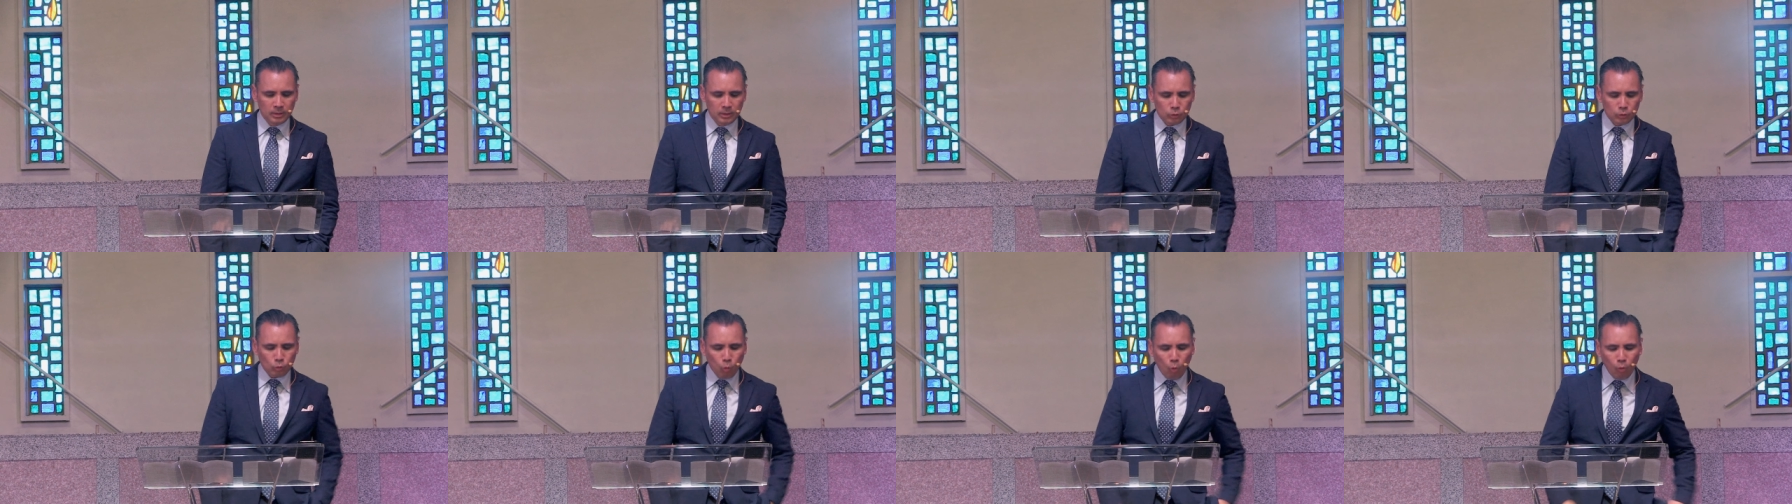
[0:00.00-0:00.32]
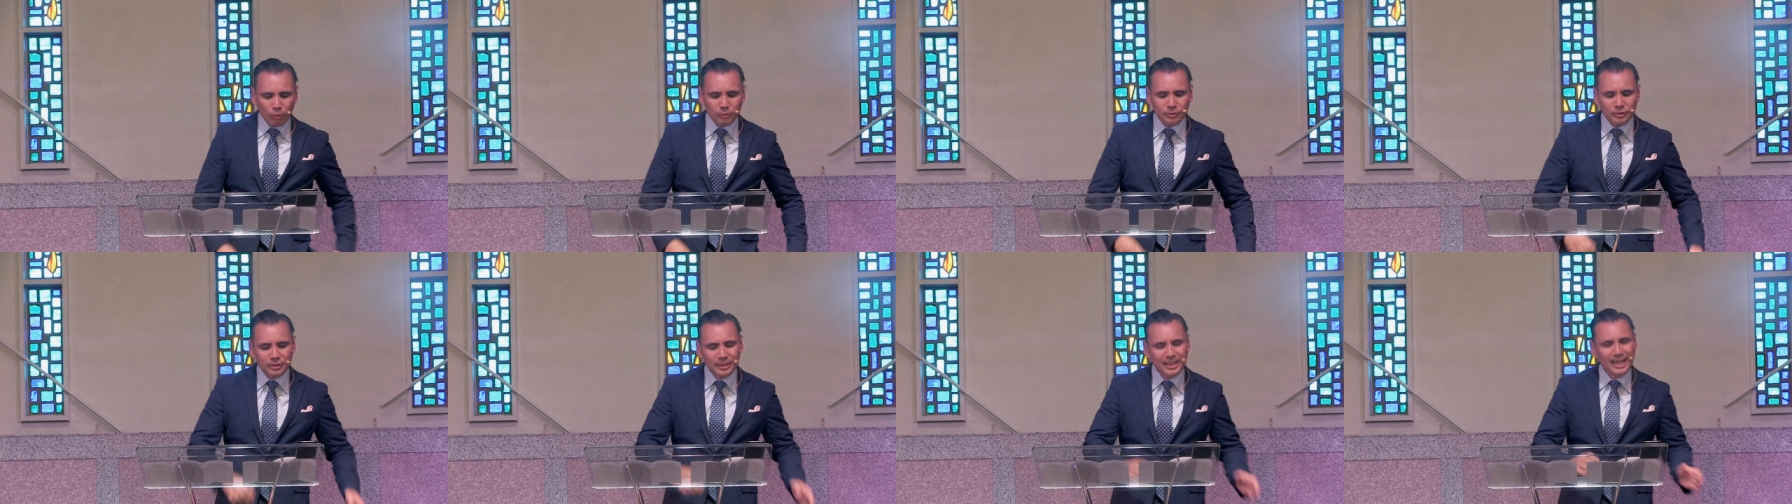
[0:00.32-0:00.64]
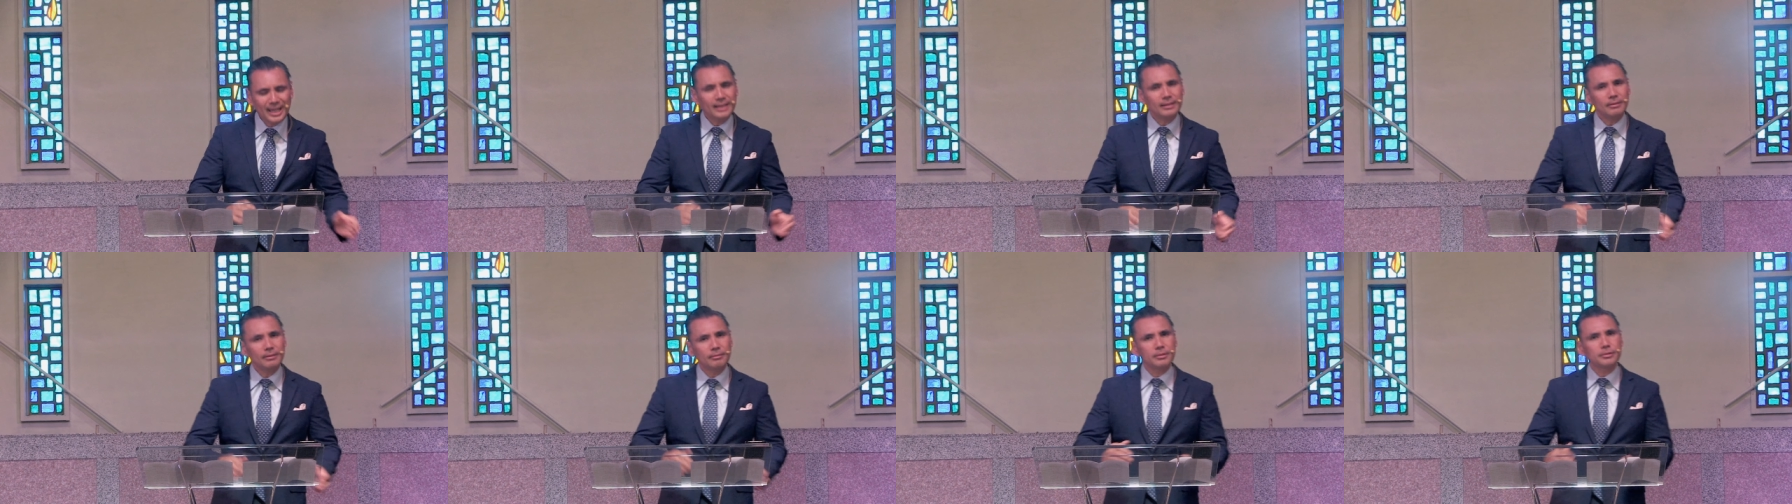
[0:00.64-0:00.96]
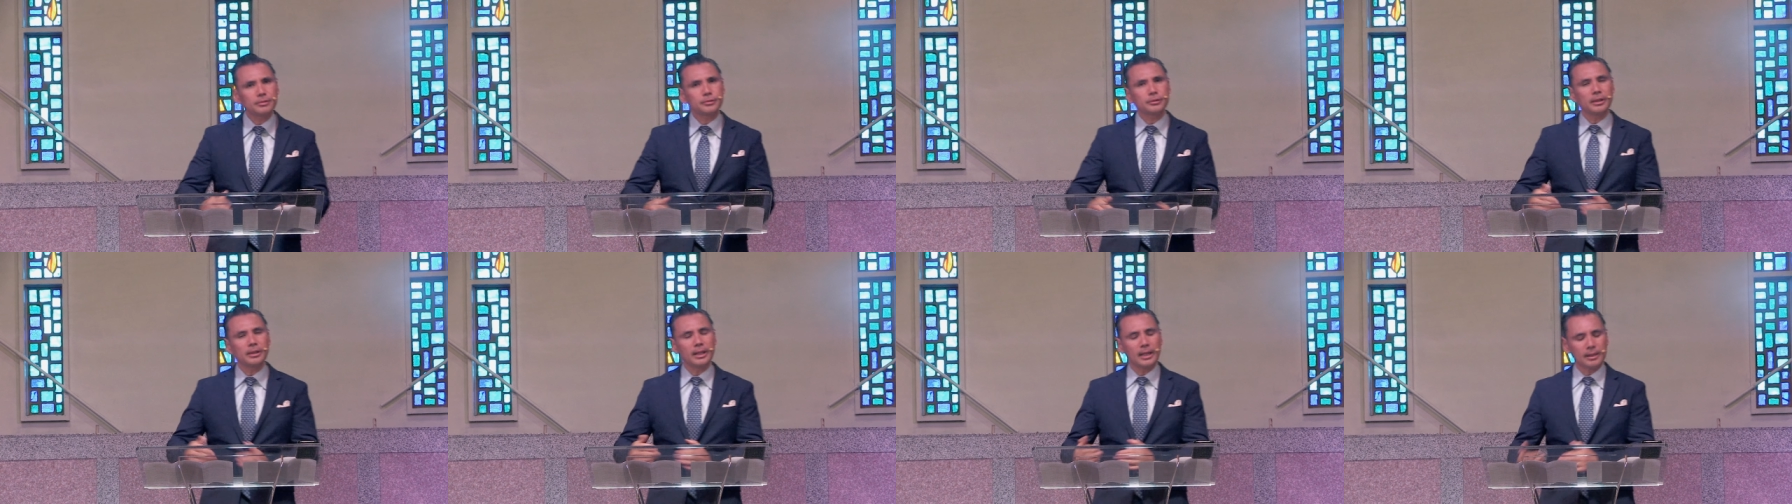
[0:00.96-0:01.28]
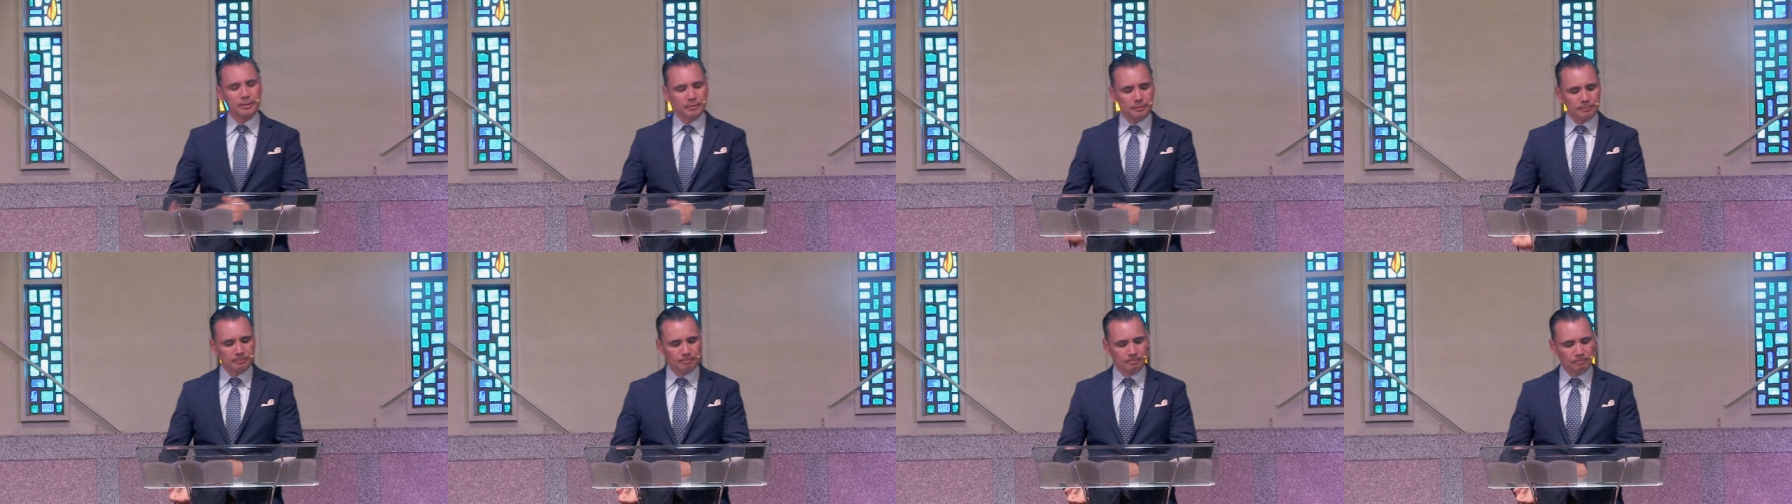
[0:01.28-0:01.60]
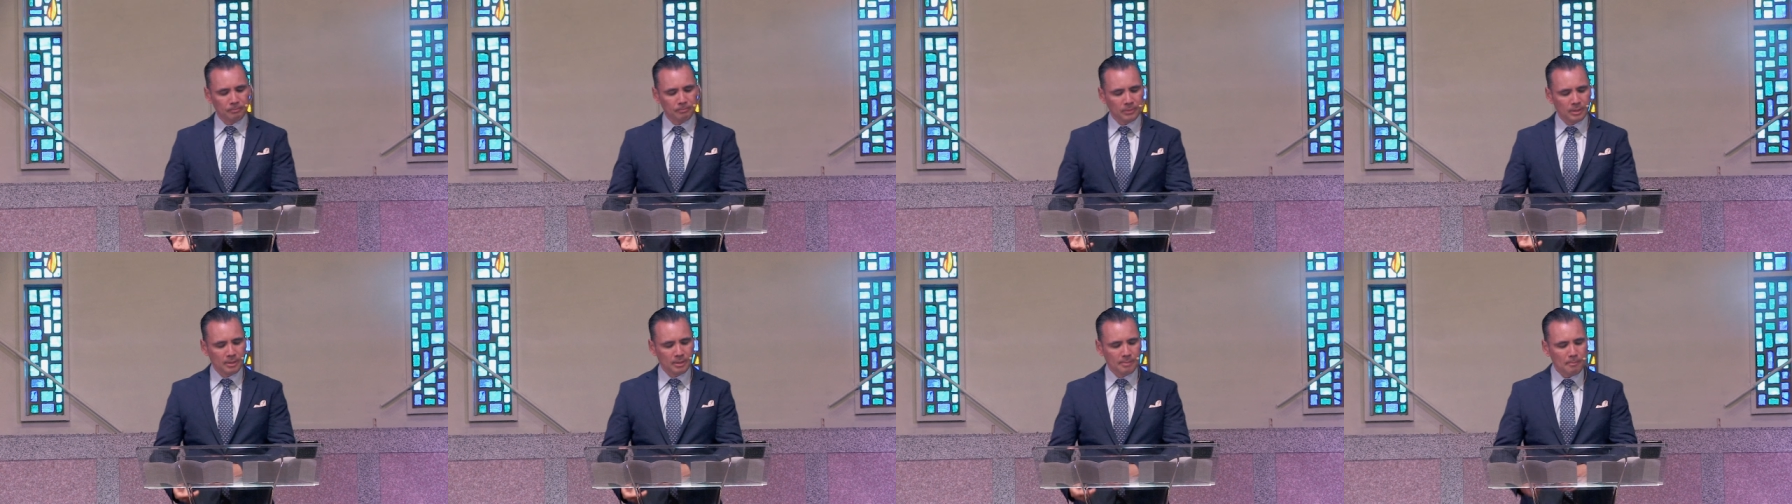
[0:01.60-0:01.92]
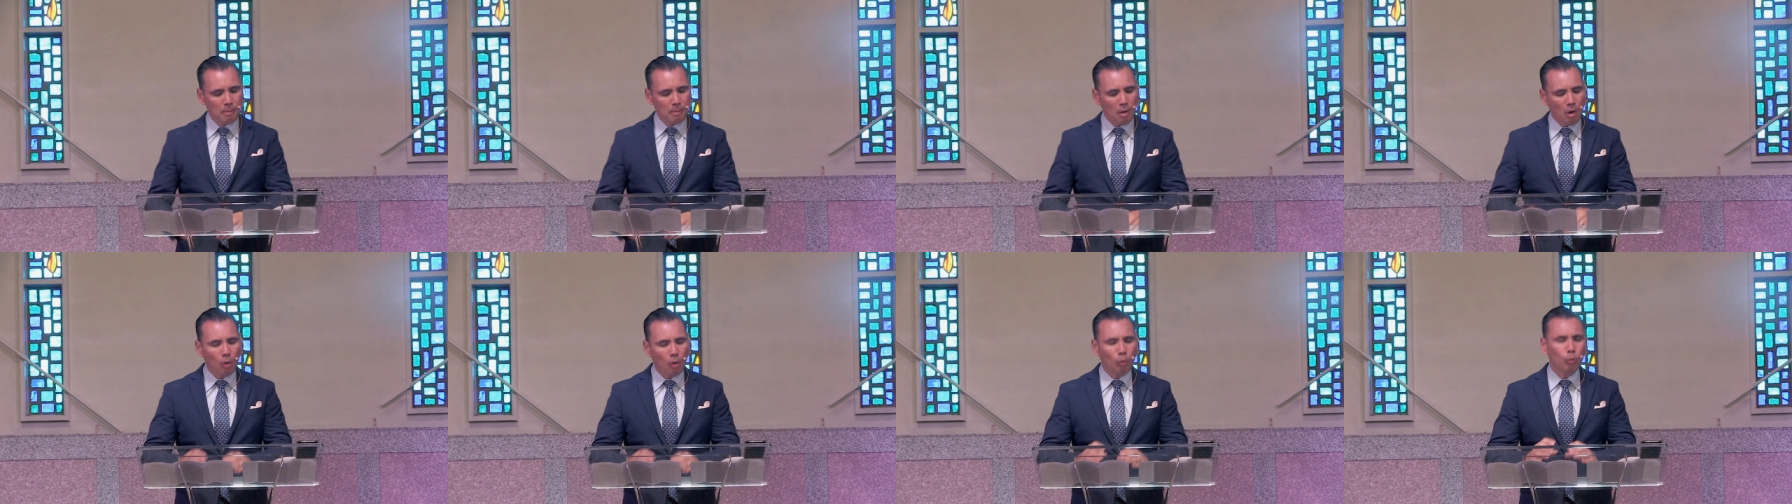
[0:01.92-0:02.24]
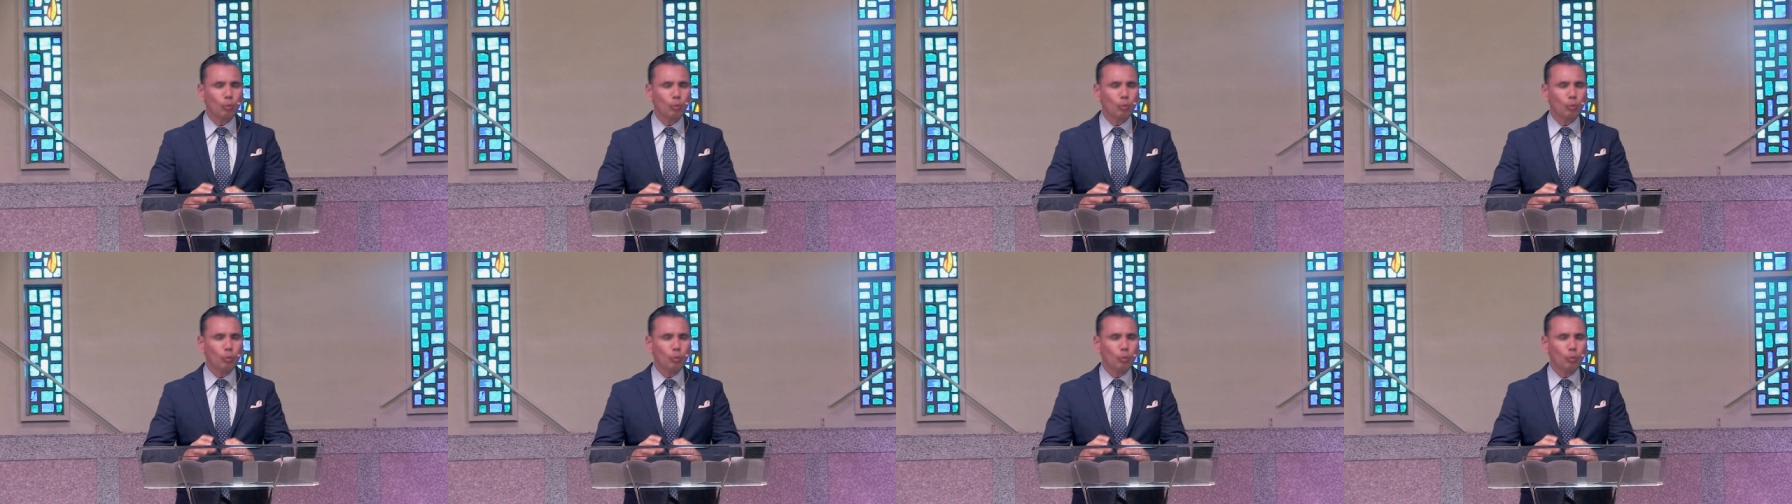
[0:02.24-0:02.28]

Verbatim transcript: Towards the end of this letter, Paul